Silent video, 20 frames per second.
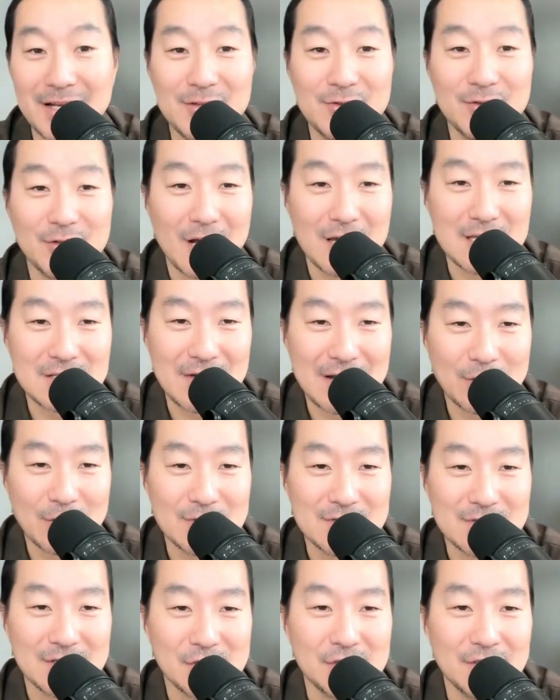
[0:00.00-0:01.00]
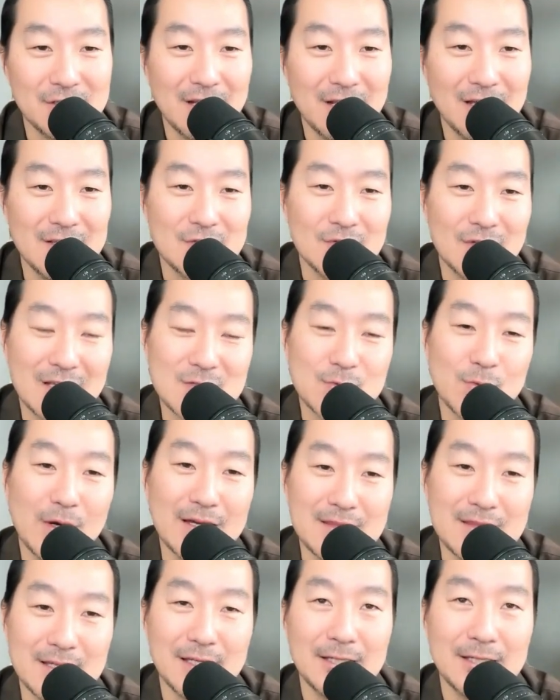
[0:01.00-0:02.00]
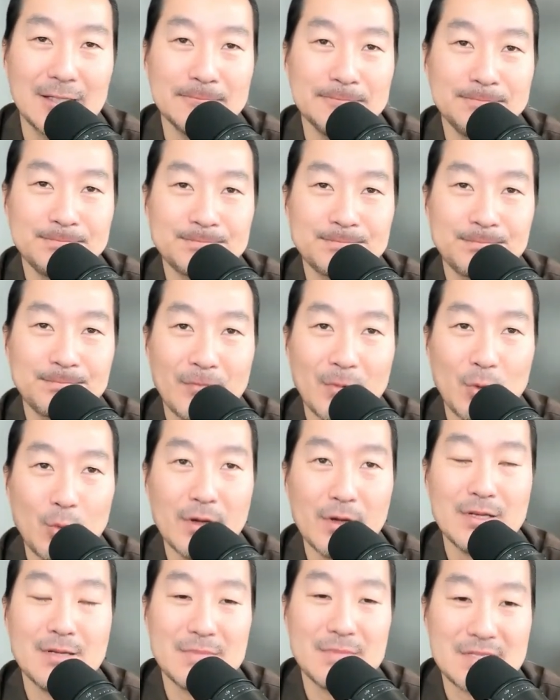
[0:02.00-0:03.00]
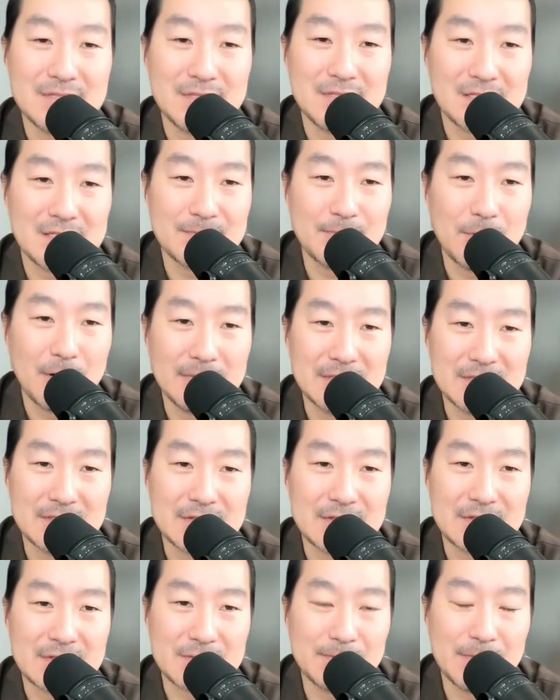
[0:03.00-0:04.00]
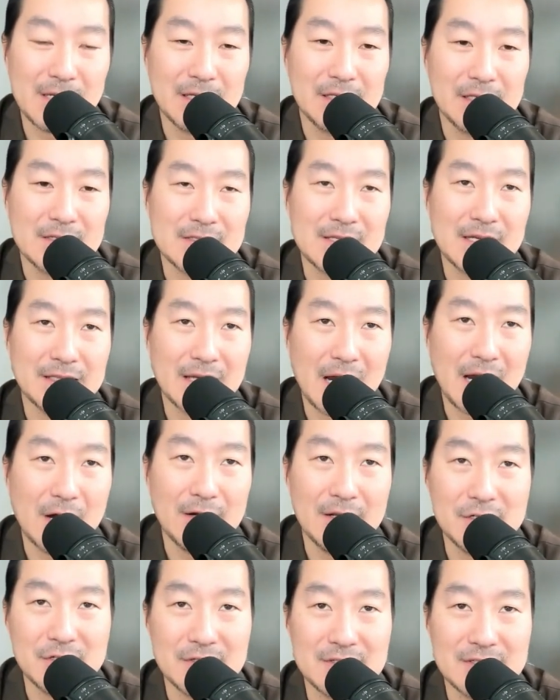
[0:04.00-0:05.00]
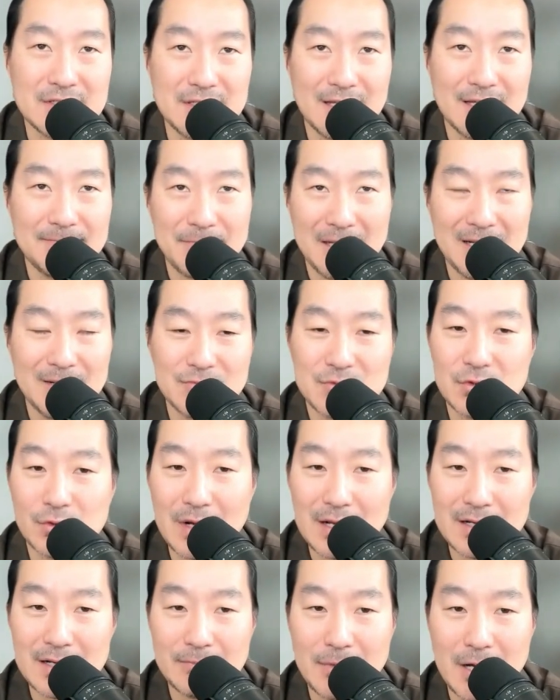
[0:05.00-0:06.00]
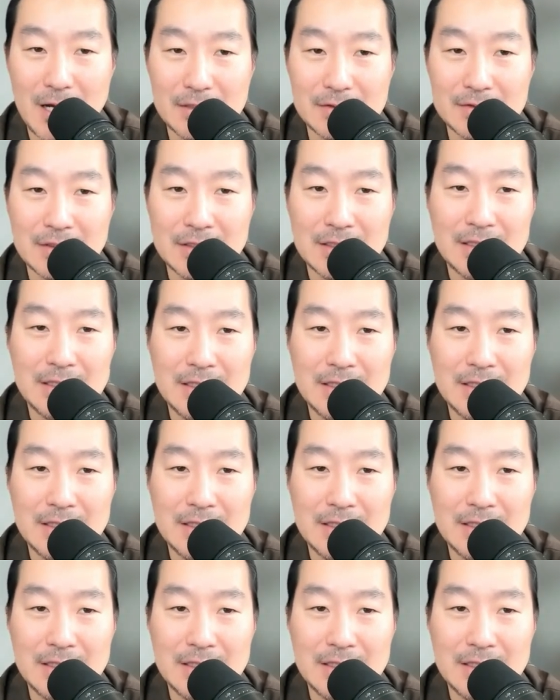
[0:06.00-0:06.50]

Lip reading: And your cost of acquisition. And so that's why I think one, the mistake small businesses make is that they hire an agency and pay them 2 grand a month.